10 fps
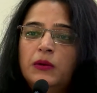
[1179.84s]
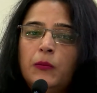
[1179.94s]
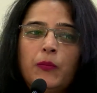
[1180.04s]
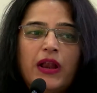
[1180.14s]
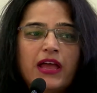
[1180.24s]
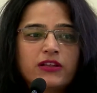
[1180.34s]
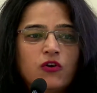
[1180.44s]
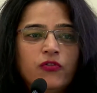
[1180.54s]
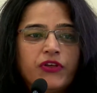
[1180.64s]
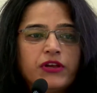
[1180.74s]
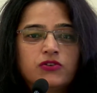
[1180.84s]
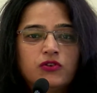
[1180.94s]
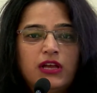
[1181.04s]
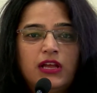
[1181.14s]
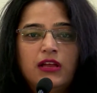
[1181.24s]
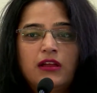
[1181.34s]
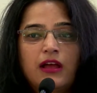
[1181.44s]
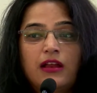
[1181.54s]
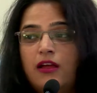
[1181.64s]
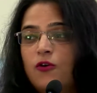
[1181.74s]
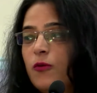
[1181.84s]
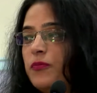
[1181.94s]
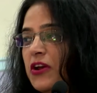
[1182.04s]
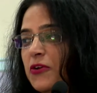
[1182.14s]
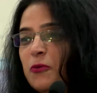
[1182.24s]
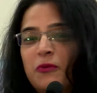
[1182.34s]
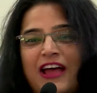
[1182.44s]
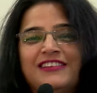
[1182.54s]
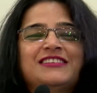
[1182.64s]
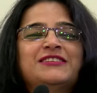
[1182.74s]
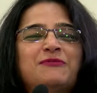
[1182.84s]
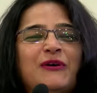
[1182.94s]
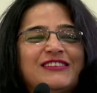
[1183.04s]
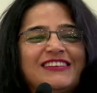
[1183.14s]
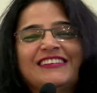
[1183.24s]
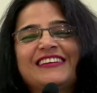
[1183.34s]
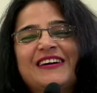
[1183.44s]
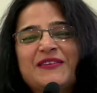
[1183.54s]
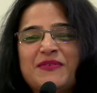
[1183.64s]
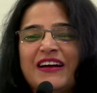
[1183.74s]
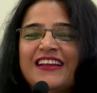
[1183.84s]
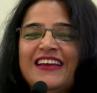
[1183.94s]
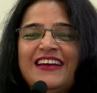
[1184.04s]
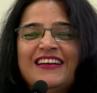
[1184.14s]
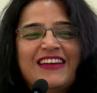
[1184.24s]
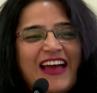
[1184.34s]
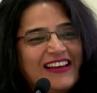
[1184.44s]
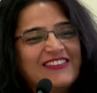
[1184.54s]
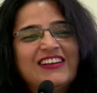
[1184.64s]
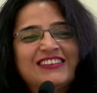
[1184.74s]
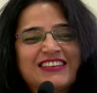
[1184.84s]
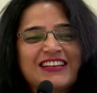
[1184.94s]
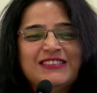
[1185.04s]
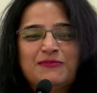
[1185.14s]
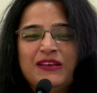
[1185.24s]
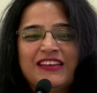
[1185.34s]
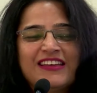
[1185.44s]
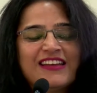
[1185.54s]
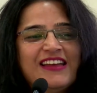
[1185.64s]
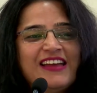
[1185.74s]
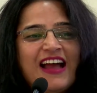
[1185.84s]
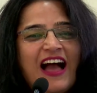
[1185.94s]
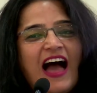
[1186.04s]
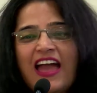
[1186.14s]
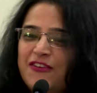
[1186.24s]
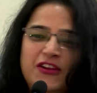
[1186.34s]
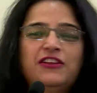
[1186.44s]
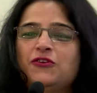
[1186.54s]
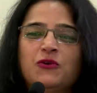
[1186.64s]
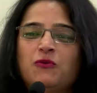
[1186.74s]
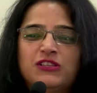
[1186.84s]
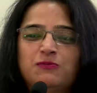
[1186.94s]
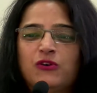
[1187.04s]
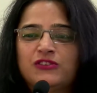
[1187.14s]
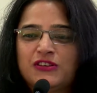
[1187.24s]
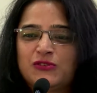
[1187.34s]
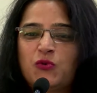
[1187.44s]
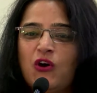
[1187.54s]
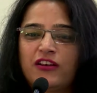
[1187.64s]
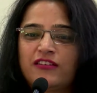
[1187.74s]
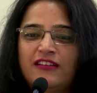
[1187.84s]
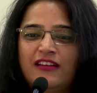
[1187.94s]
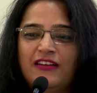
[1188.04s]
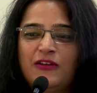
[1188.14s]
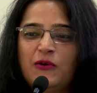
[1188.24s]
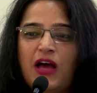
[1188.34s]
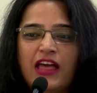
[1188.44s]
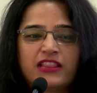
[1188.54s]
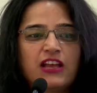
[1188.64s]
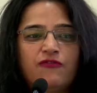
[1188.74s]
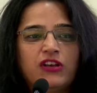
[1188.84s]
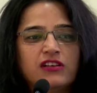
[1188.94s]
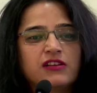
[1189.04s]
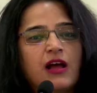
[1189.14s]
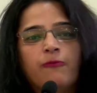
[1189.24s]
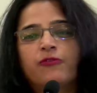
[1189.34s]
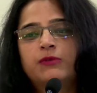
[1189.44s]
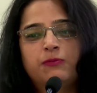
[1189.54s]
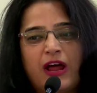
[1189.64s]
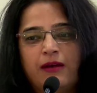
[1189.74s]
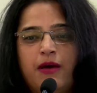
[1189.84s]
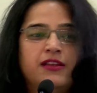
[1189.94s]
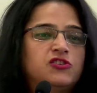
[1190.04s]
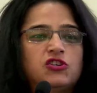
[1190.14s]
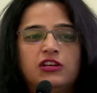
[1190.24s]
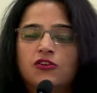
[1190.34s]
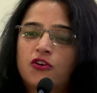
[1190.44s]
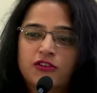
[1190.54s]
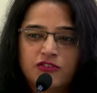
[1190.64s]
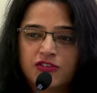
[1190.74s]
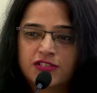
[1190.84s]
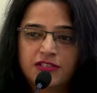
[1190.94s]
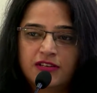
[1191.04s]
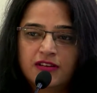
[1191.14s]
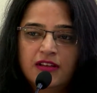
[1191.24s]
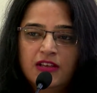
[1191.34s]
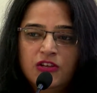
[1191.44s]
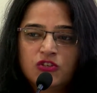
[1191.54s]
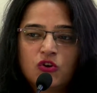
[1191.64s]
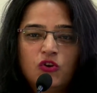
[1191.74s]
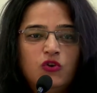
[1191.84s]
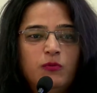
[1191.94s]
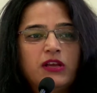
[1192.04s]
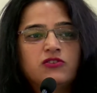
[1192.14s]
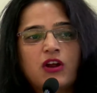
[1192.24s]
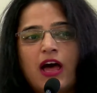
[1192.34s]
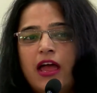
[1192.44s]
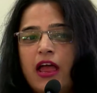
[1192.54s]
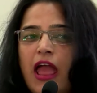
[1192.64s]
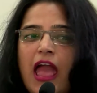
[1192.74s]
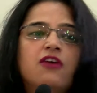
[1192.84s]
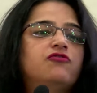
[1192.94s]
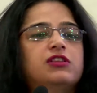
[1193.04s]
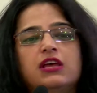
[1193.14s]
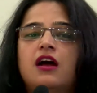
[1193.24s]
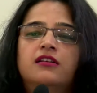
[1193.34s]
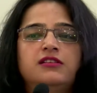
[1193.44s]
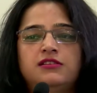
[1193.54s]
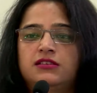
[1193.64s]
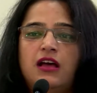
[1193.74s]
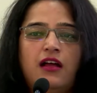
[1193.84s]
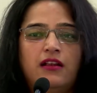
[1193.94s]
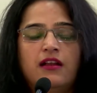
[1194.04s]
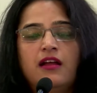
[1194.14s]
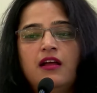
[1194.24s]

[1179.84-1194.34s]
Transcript: but I don't think today, and I hope there are no brands and sponsors here, but real, realistically speaking, I really don't know what sponsors want. You know, I think if it doesn't come from the brand manager, they're not interested. So you may try everything under the sun,